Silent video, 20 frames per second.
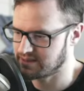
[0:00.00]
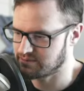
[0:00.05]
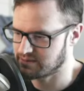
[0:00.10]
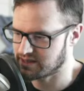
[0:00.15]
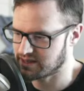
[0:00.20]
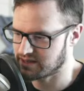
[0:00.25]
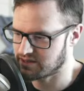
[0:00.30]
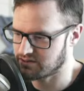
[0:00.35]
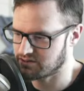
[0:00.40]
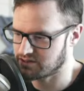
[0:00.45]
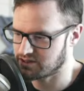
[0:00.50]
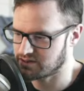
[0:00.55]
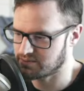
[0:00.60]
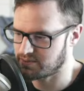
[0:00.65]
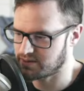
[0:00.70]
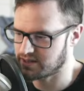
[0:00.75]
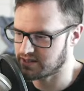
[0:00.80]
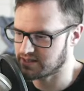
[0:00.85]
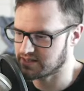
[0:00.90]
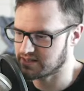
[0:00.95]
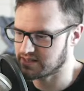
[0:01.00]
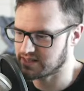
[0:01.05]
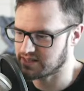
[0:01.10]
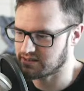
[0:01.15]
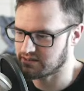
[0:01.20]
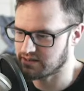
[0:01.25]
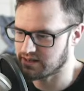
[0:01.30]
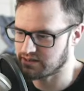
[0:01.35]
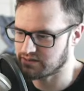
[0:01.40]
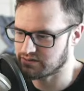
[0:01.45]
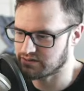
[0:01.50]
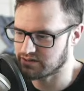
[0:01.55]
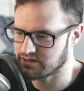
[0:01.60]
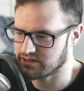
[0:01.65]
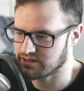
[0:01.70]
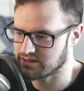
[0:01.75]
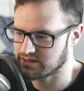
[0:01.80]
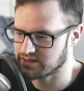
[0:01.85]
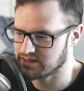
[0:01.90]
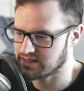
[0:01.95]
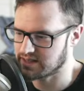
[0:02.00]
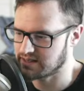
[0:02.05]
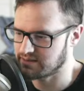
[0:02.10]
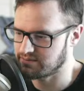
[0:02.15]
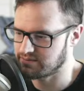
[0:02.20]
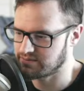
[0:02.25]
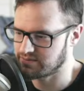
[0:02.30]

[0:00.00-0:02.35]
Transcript: those sparks stick around for a long time.